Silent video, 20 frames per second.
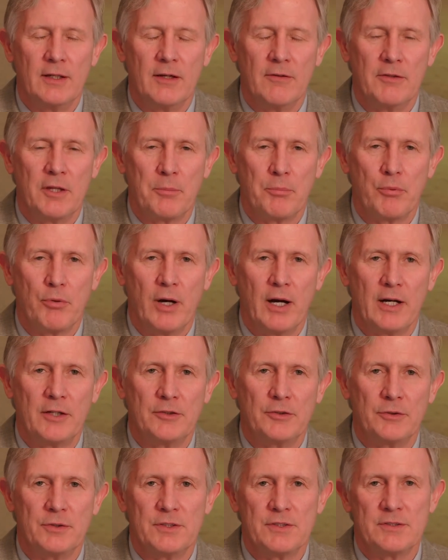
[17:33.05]
If they
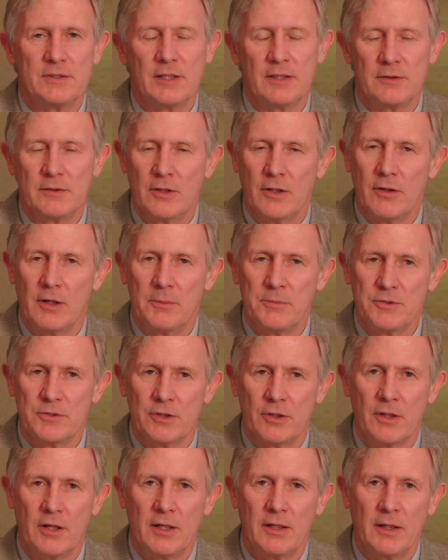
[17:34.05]
prod you, just say, no, I'm
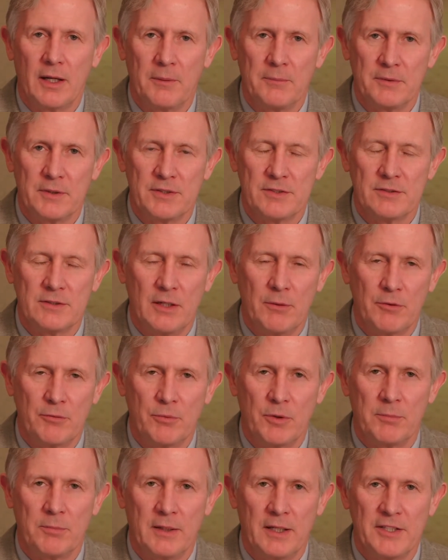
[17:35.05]
sorry, I'm going to stay with
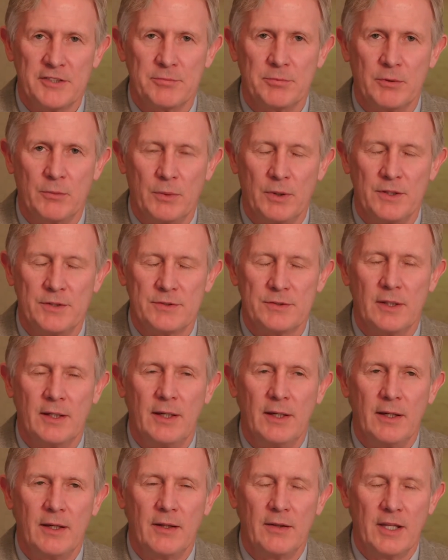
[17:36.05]
what my estimate was.
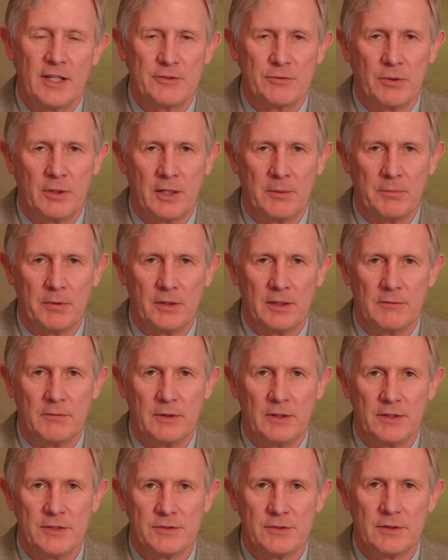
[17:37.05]
That's what I believe
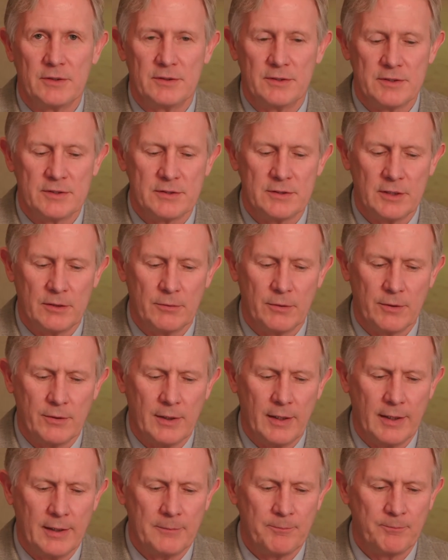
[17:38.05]
it is, and just stick with
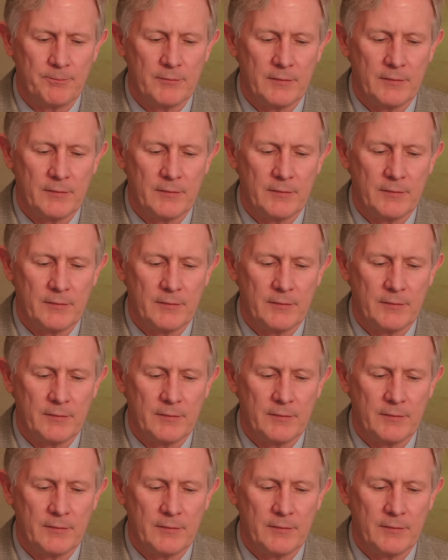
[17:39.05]
that.